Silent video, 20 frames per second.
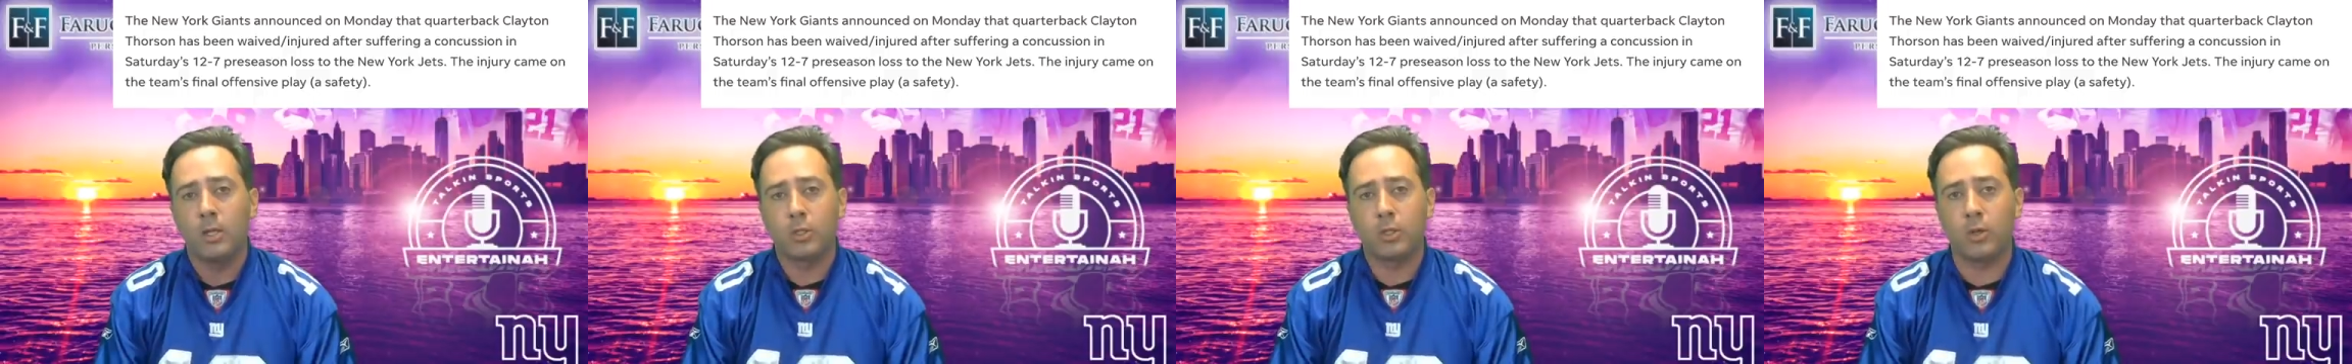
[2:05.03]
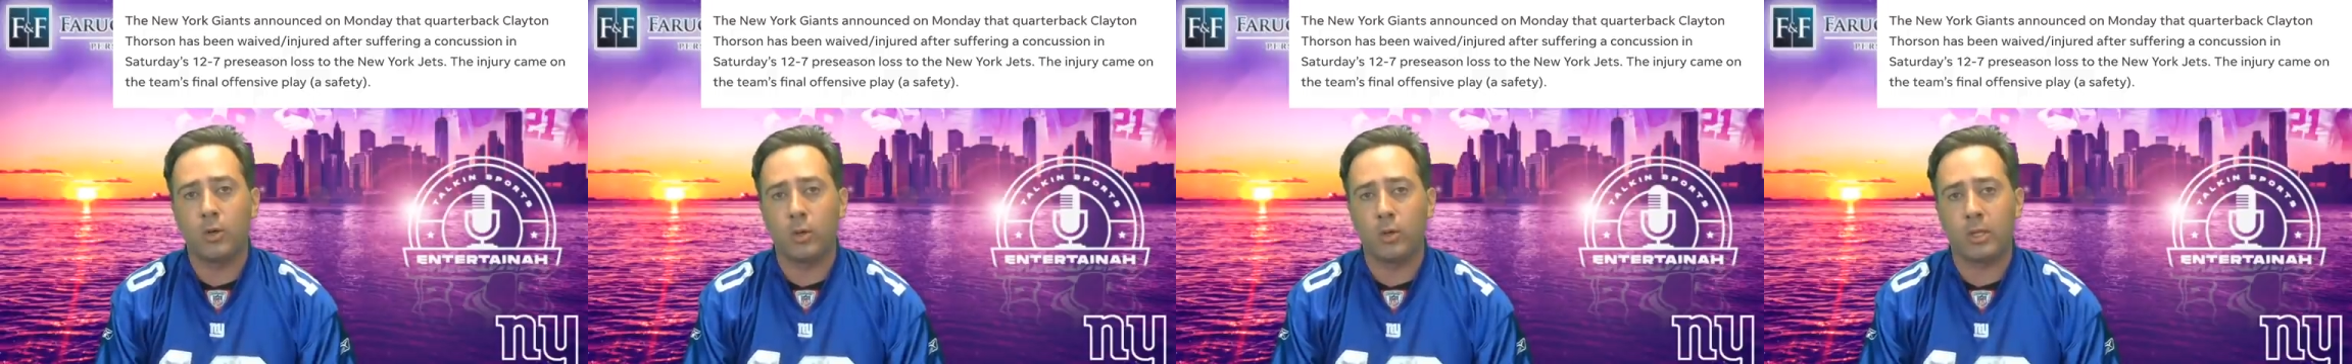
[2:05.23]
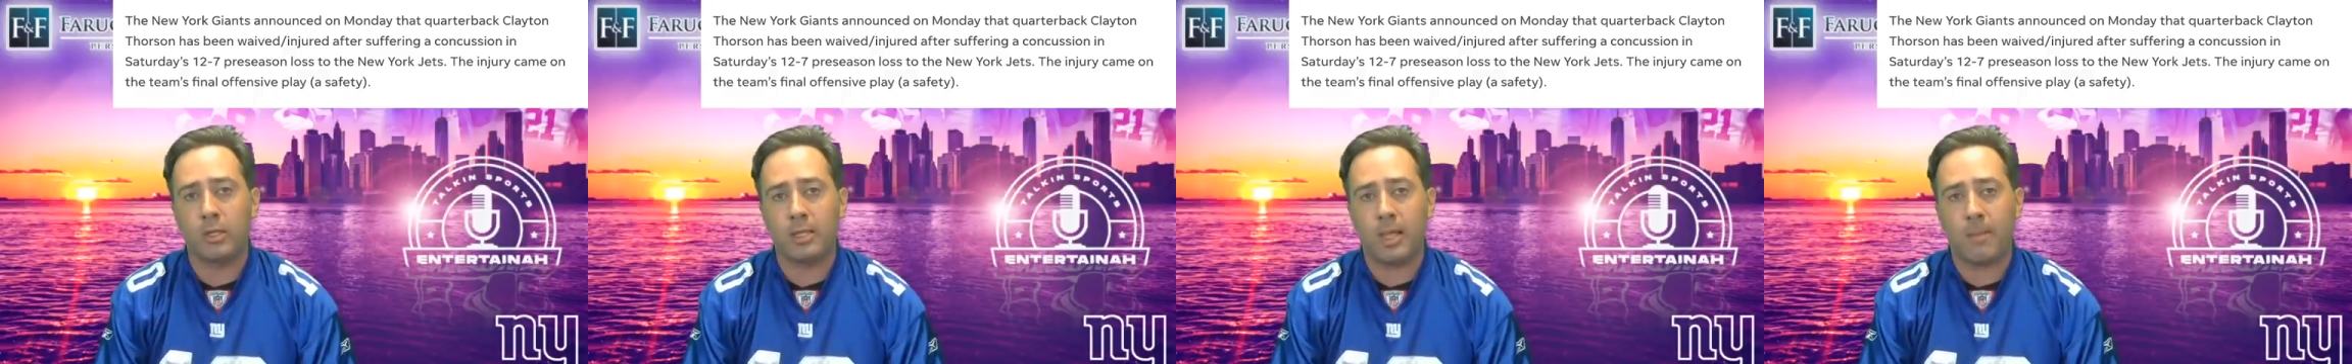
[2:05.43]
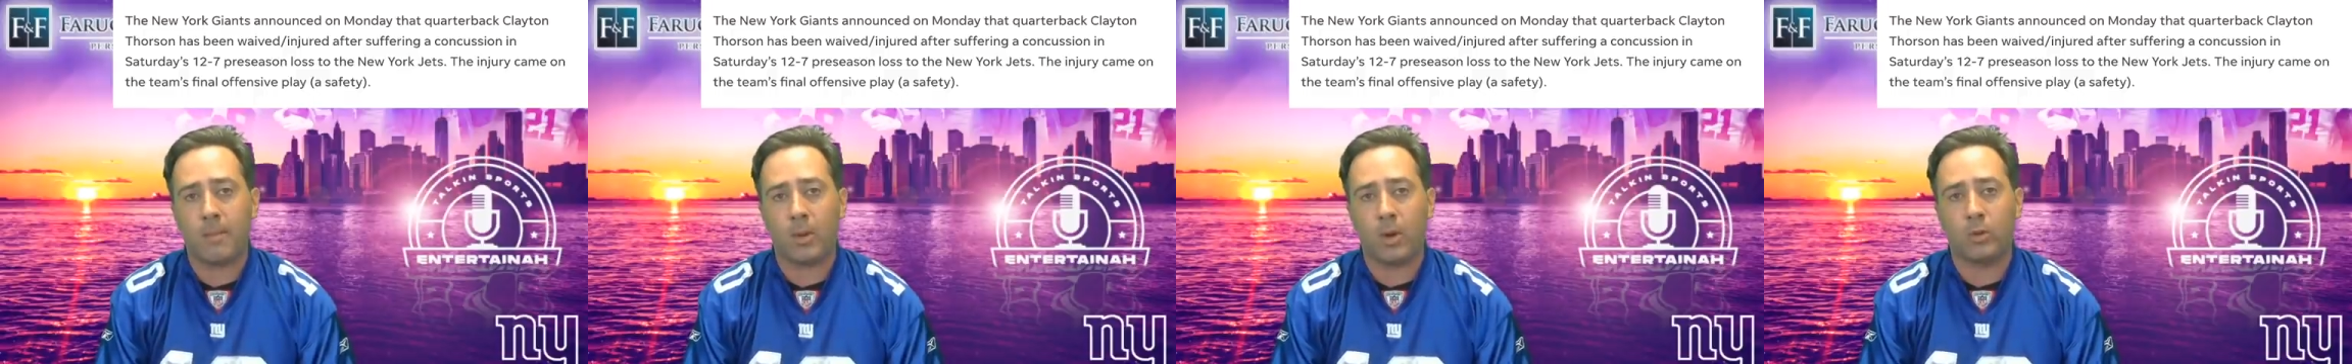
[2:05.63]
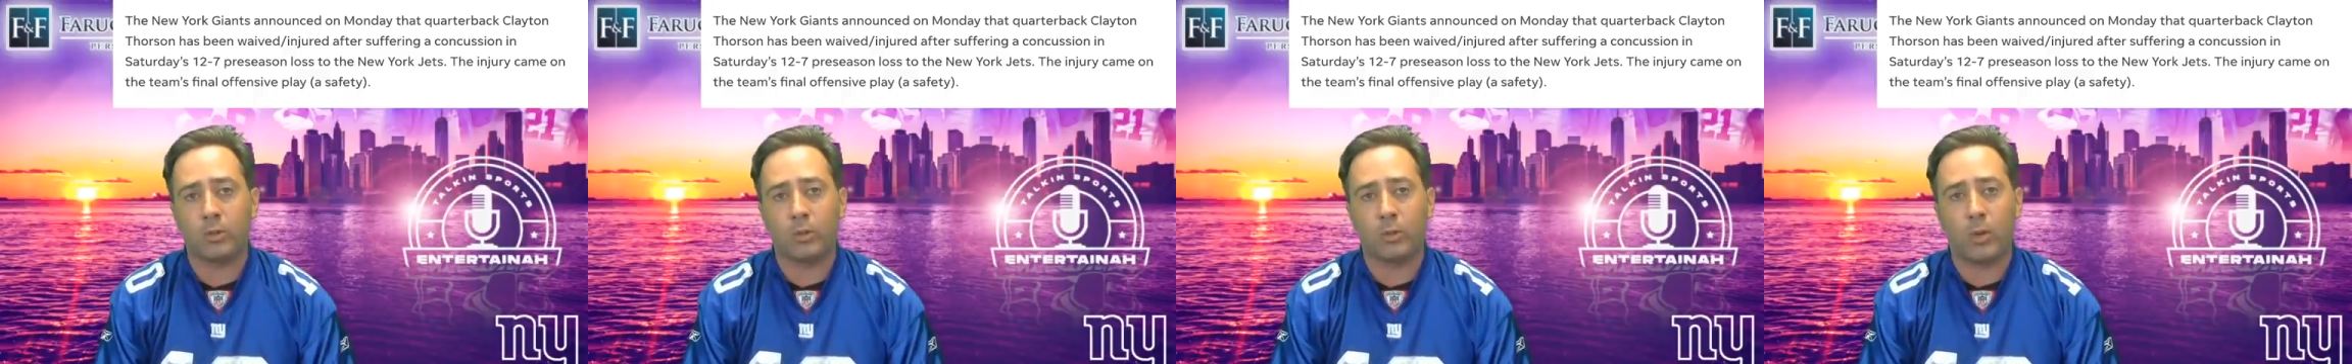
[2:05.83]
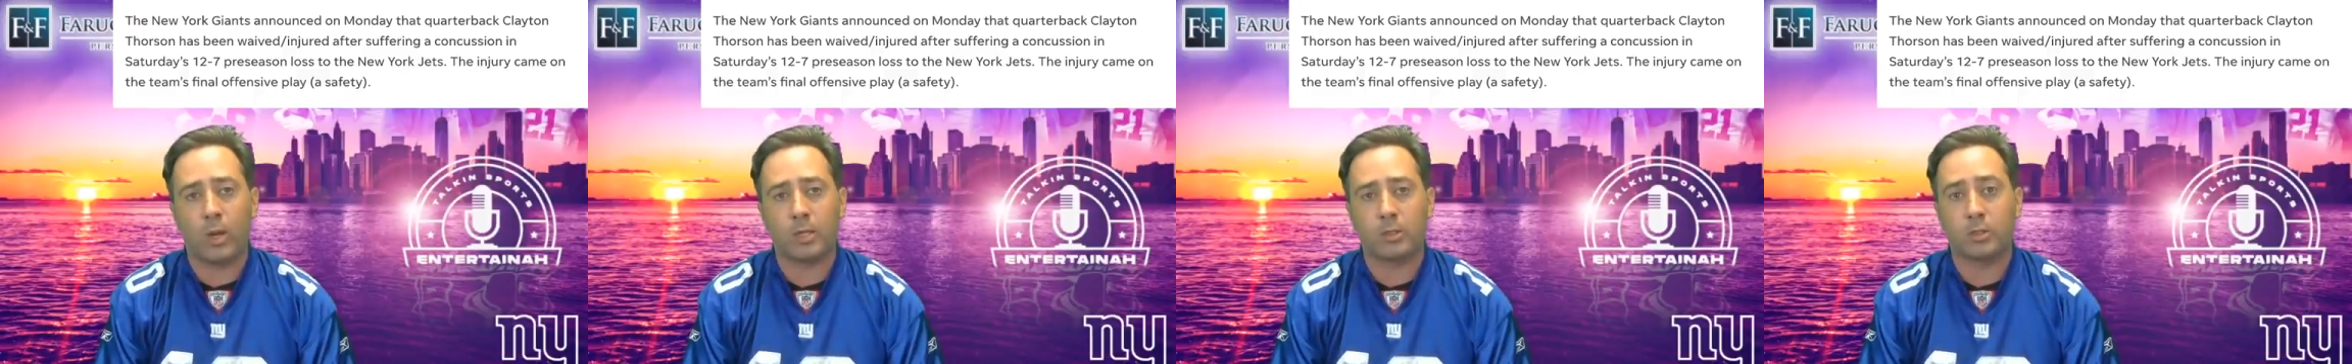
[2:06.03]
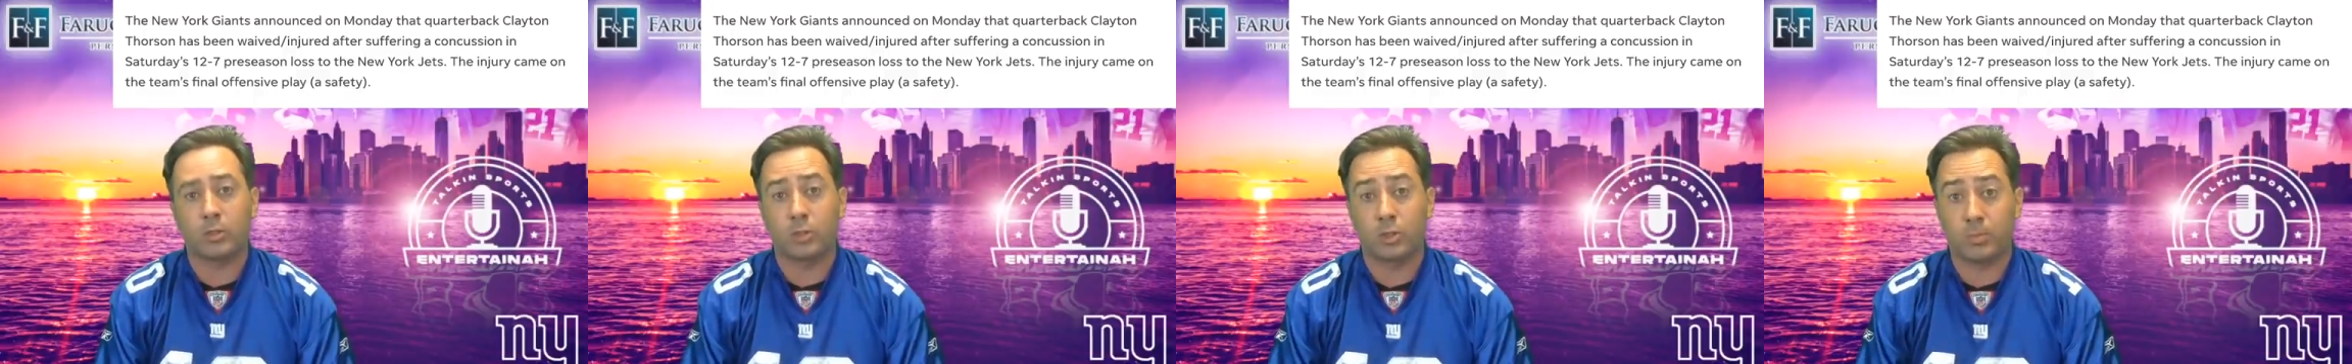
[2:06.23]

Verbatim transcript: to know the depth on your roster,